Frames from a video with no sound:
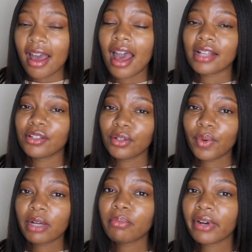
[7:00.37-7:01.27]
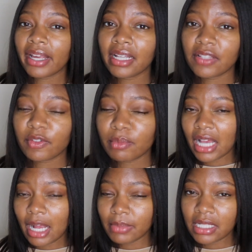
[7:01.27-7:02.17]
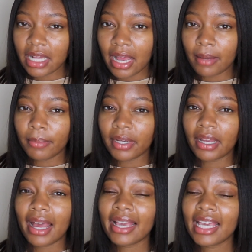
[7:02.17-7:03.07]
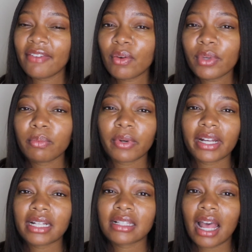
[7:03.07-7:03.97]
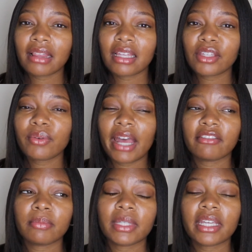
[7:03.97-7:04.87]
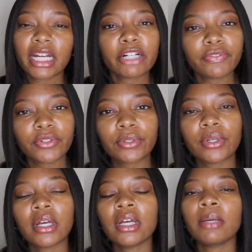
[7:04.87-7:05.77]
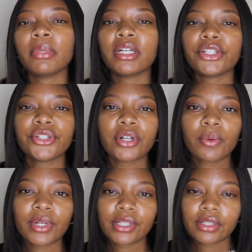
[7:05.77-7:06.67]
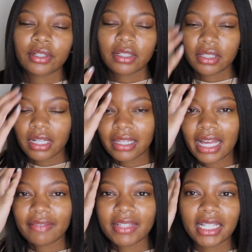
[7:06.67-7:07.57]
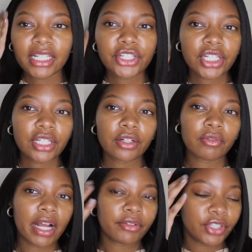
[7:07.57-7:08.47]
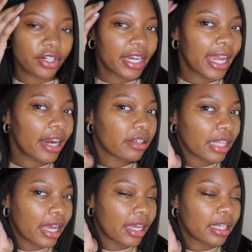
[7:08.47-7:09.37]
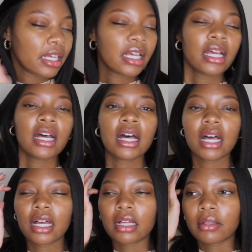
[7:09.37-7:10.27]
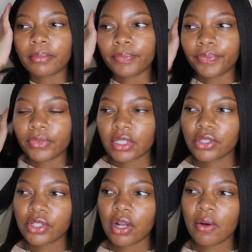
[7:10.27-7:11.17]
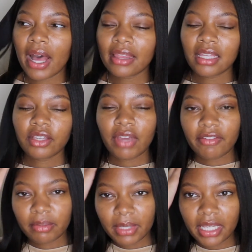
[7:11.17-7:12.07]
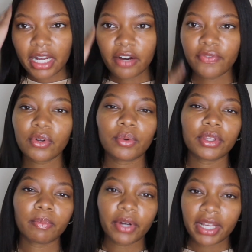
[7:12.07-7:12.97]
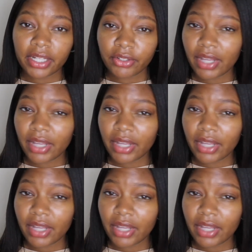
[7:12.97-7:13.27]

I do wear braids time to time, but even with braids, I think you have to be careful because you don't want a lot of tension around your hairline. Um, so I think you have to be careful with braids.